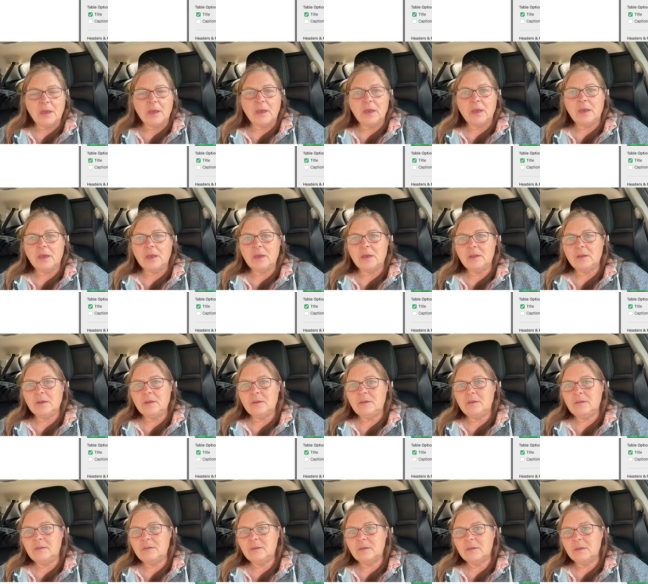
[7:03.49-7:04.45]

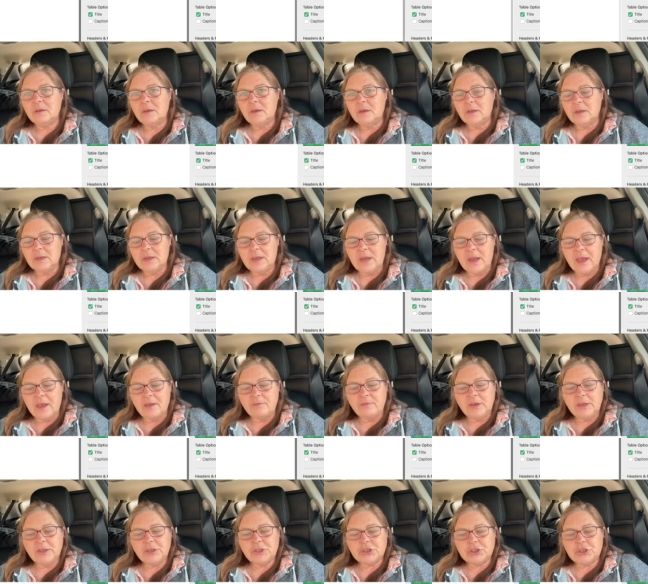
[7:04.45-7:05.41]
And
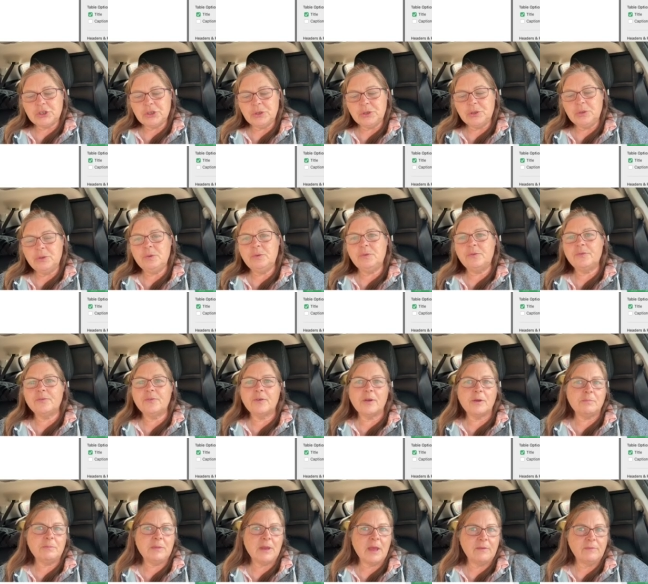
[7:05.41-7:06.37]
Navi 2
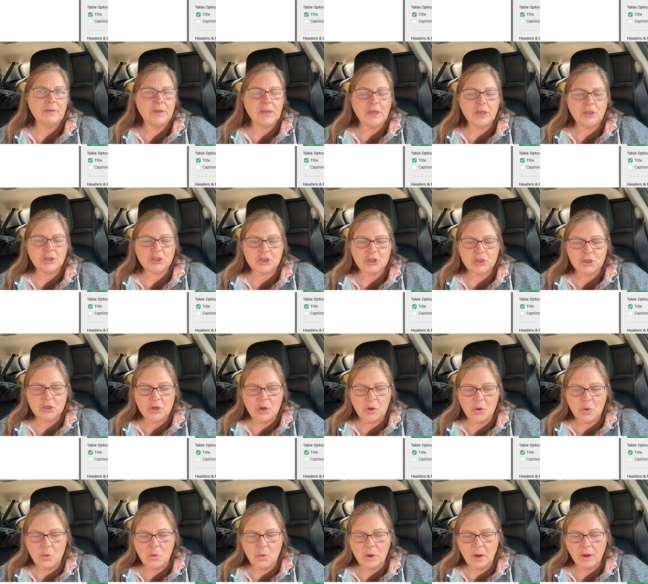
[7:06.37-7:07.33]
from Navigation
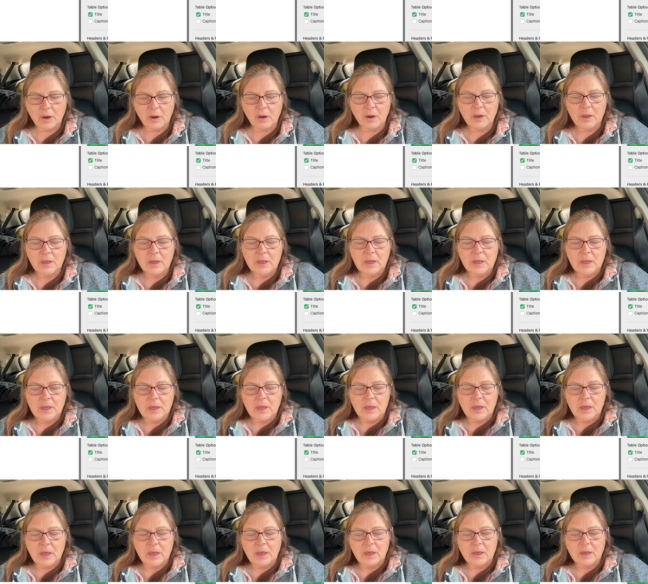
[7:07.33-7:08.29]
Nowhere
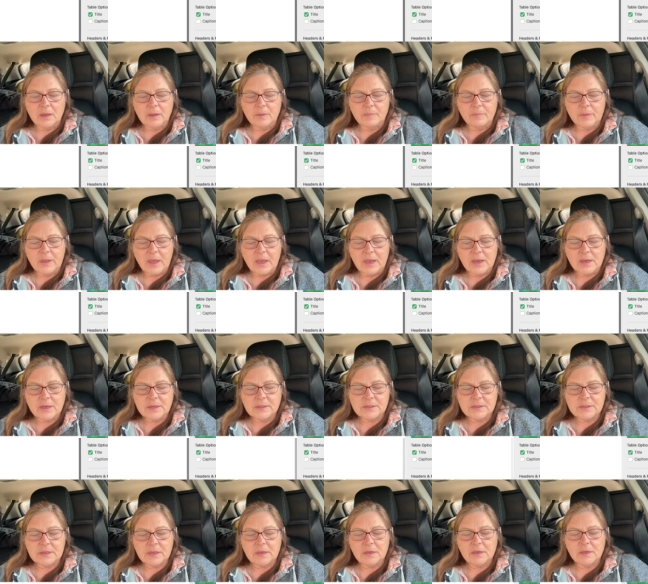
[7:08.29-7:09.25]
um,
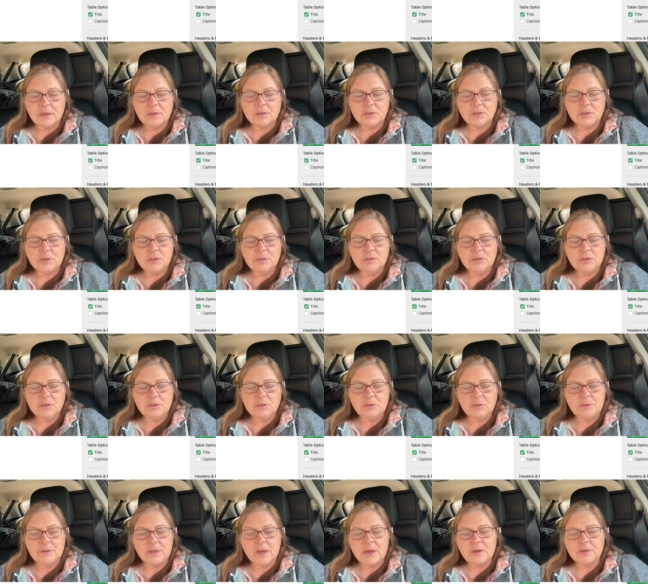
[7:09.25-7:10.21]
has a
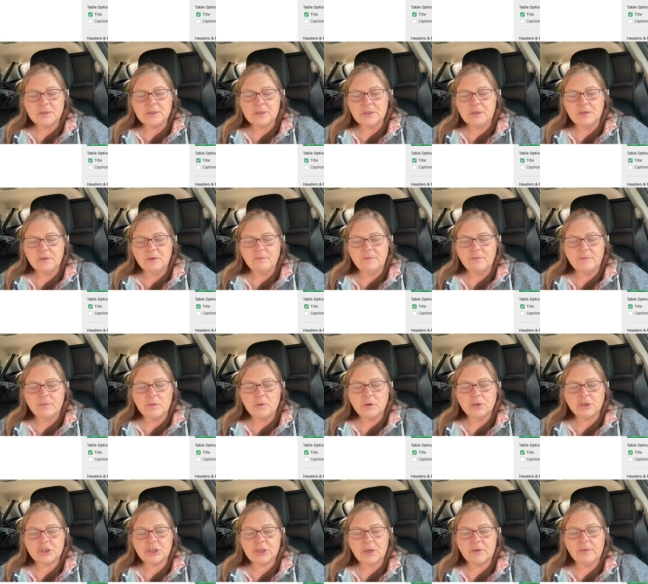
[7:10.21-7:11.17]

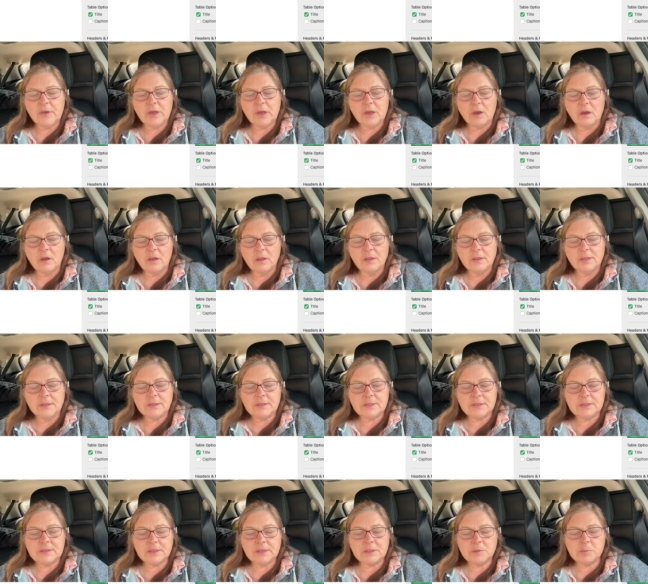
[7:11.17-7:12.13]
2004 Chevy Collins
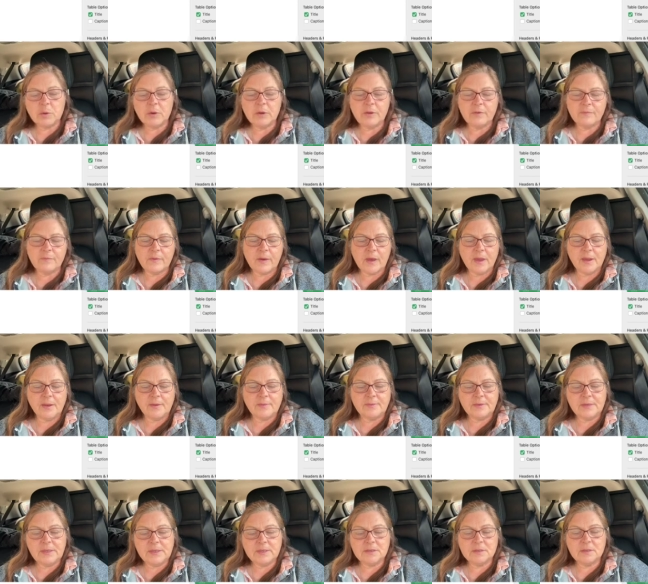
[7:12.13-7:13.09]

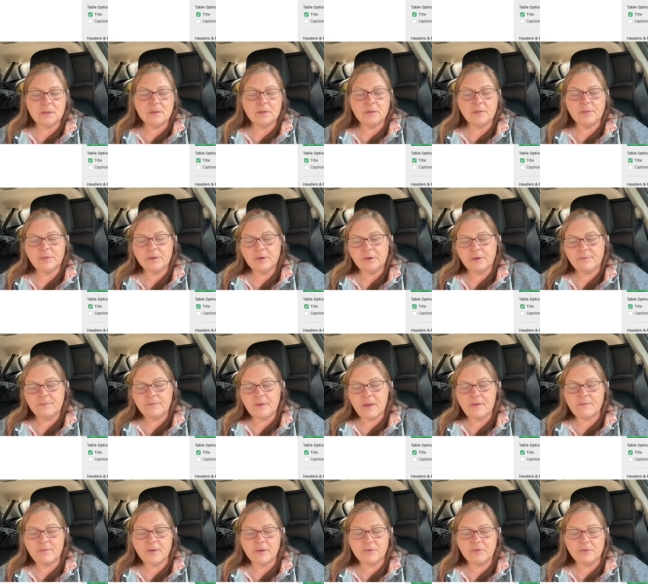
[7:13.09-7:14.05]
6.5 diesel
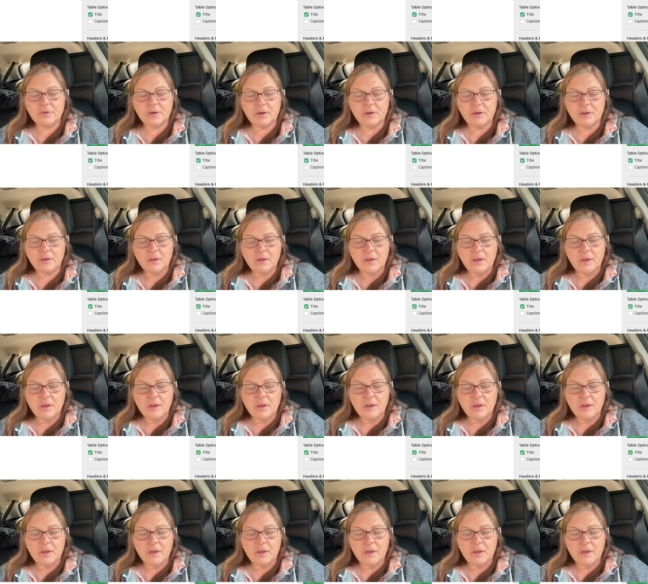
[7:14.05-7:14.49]
3500